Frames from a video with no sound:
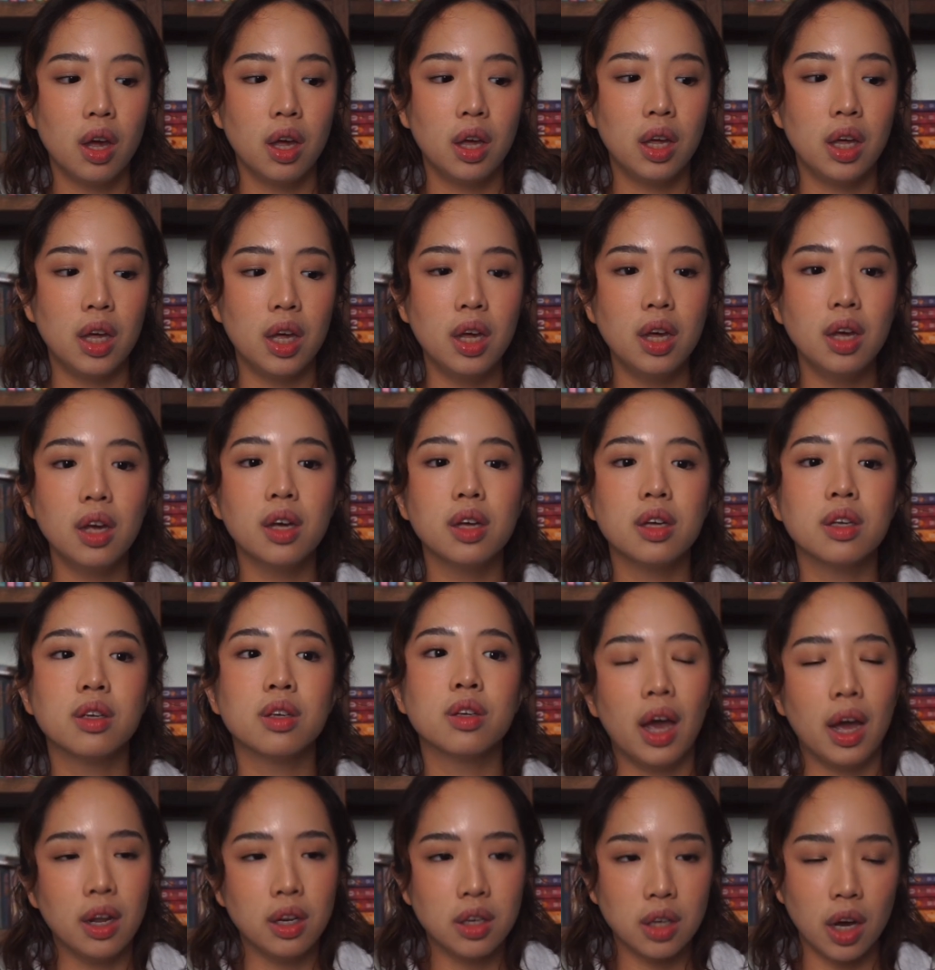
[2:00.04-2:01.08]
he
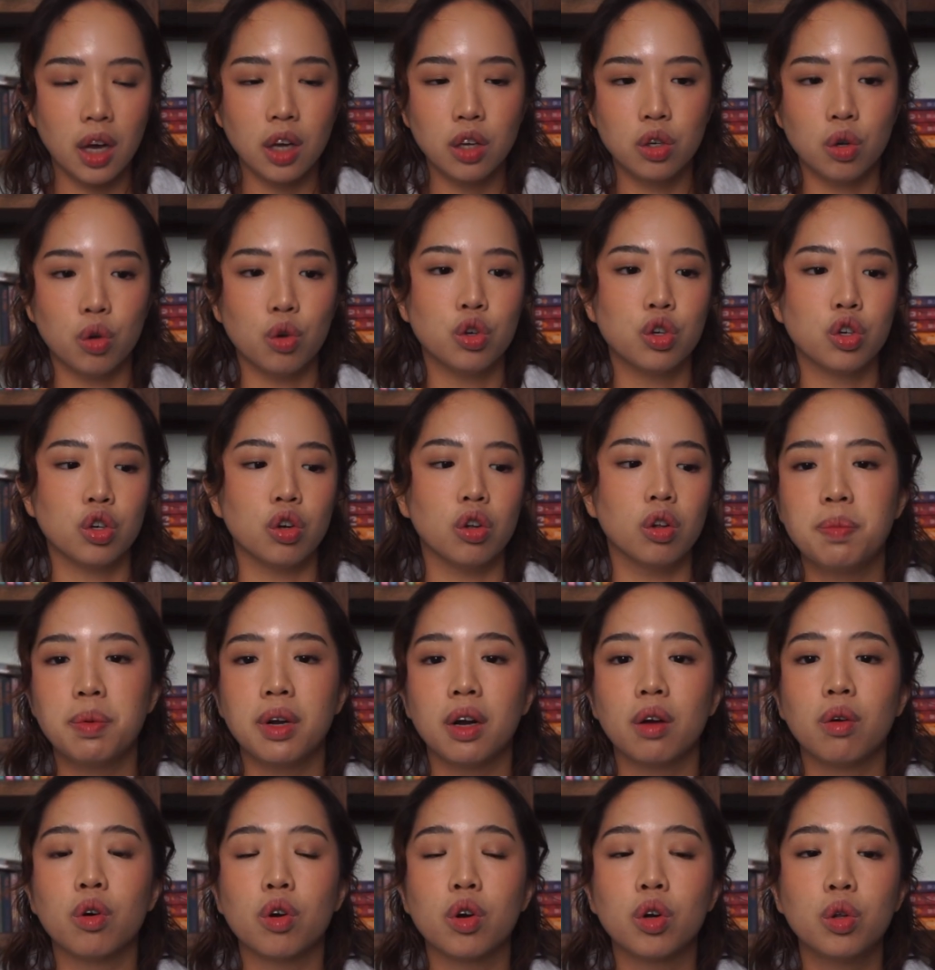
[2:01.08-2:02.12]
is antisocial, been
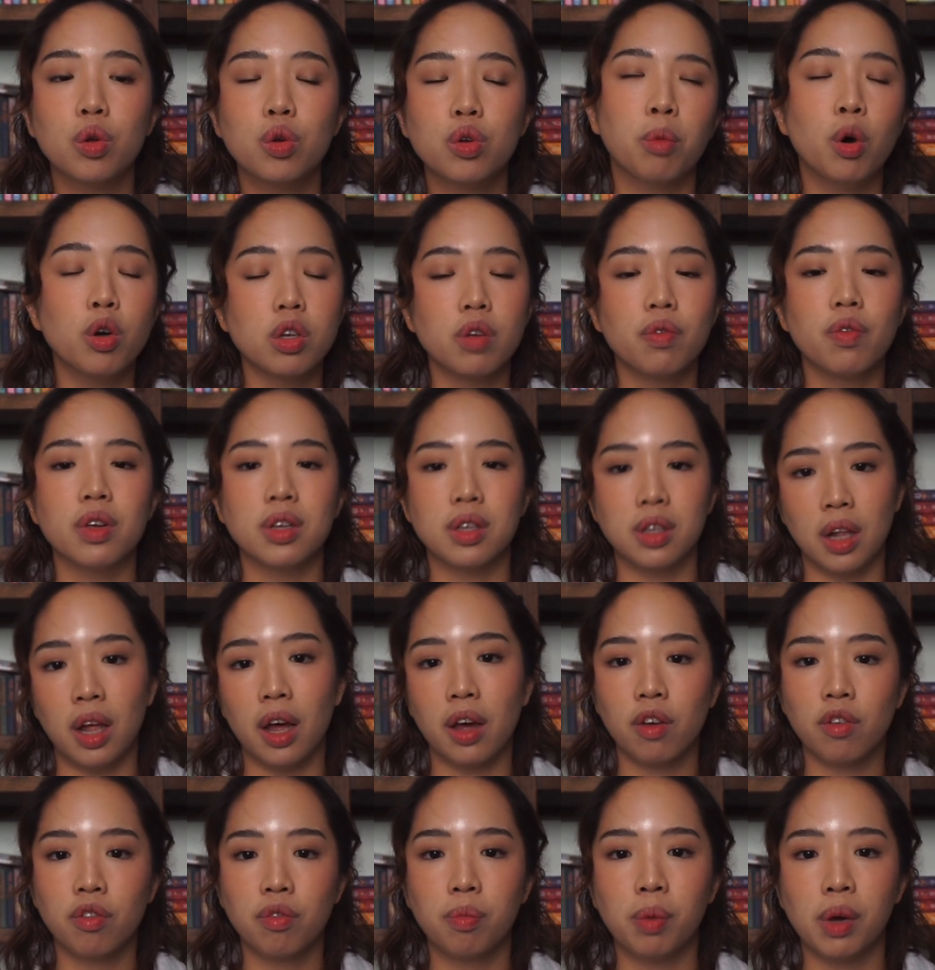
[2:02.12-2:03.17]
a recluse most of his
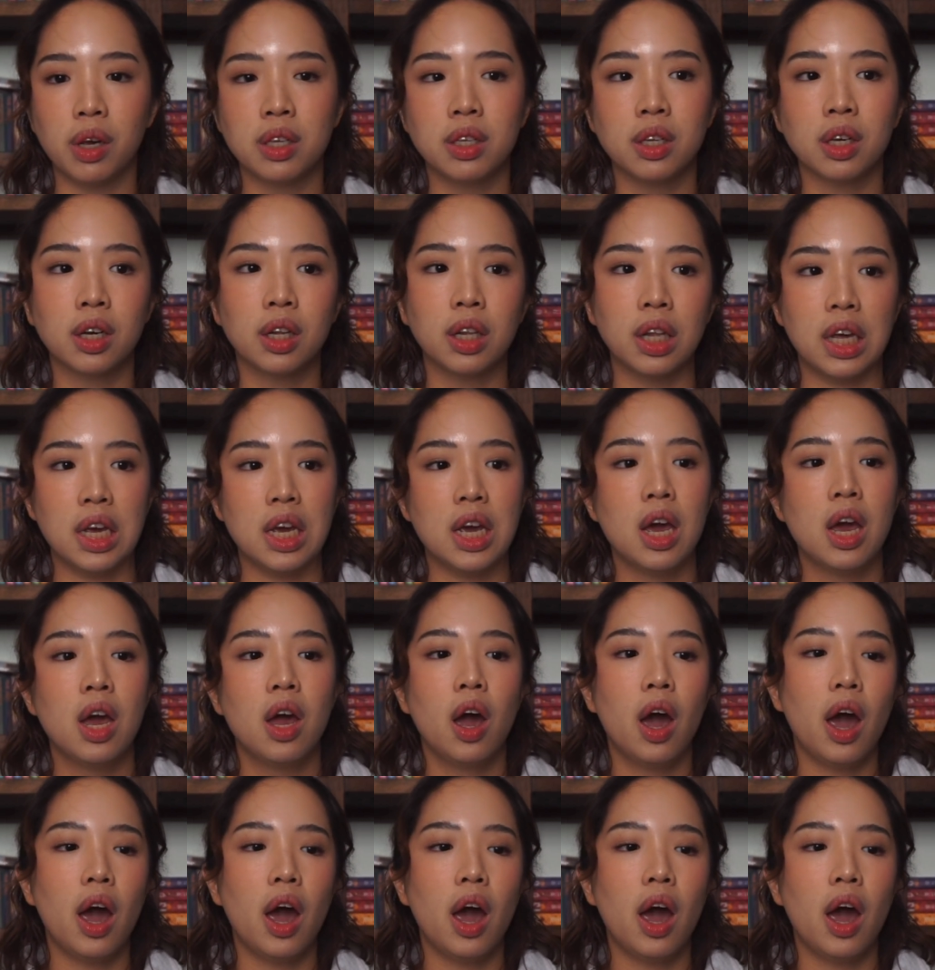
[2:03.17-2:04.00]
life, basically.